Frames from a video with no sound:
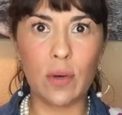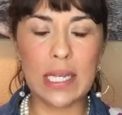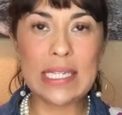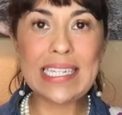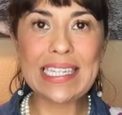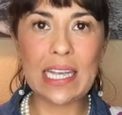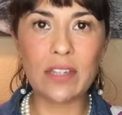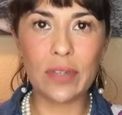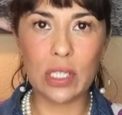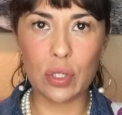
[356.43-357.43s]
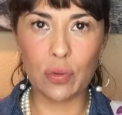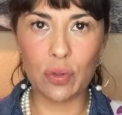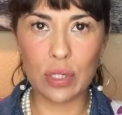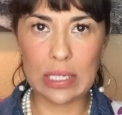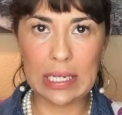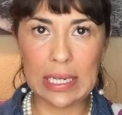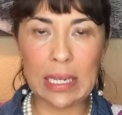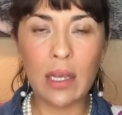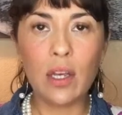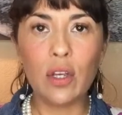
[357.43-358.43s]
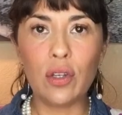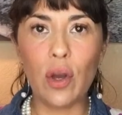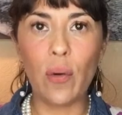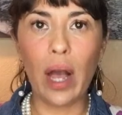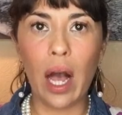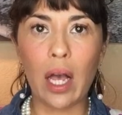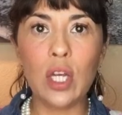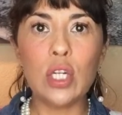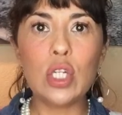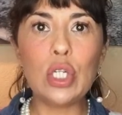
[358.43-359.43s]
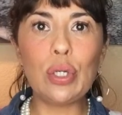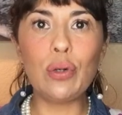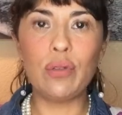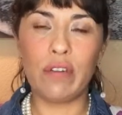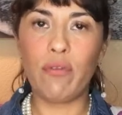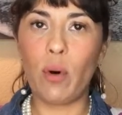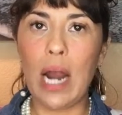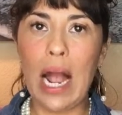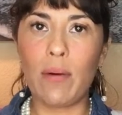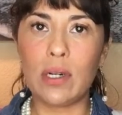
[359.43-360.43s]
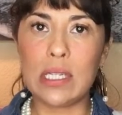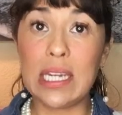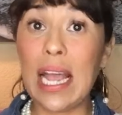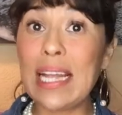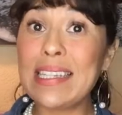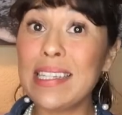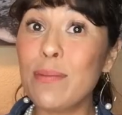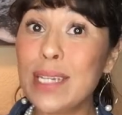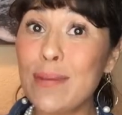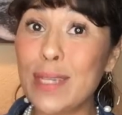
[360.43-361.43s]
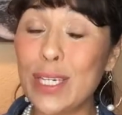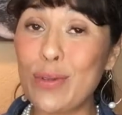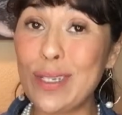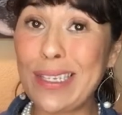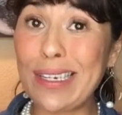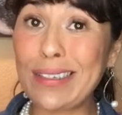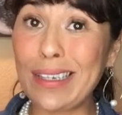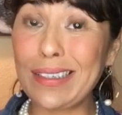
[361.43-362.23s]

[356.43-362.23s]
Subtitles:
successfully do Kundalini yoga 2 to 4 hours a day. And sometimes I do 6, like